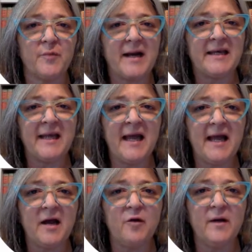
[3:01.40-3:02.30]
right
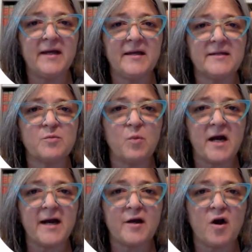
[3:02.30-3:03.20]
now is
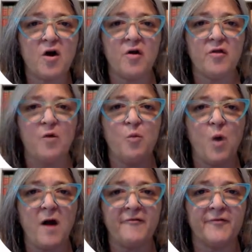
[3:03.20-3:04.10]
what I call the
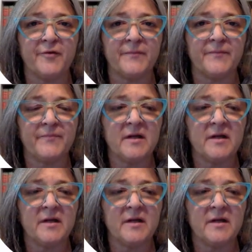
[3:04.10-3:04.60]
waffle.